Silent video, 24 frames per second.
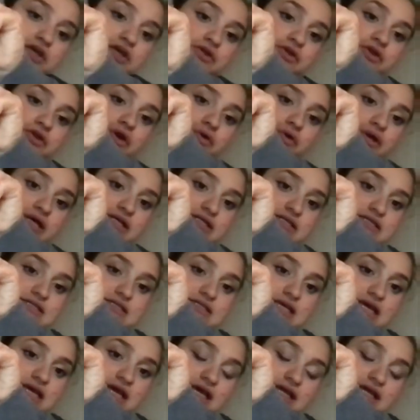you to
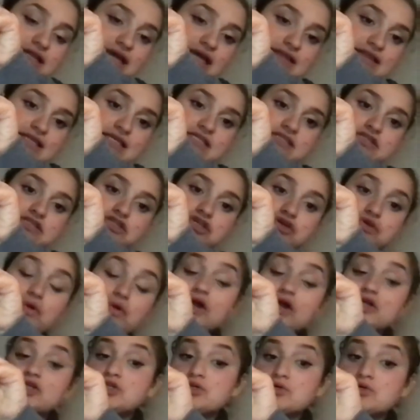notice that these two,
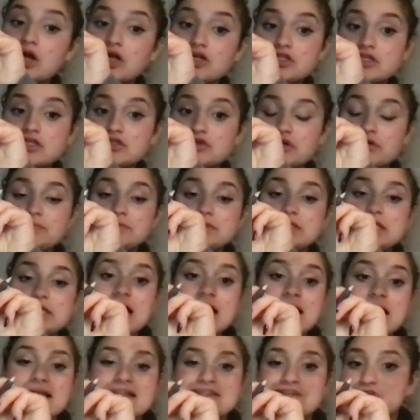our two largest groups,
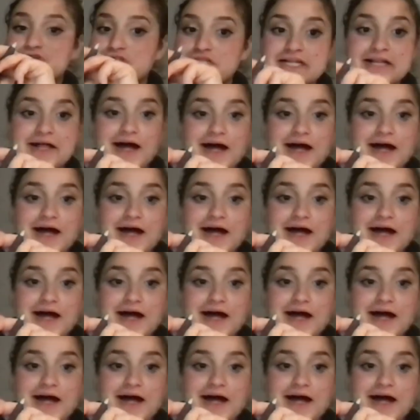they're still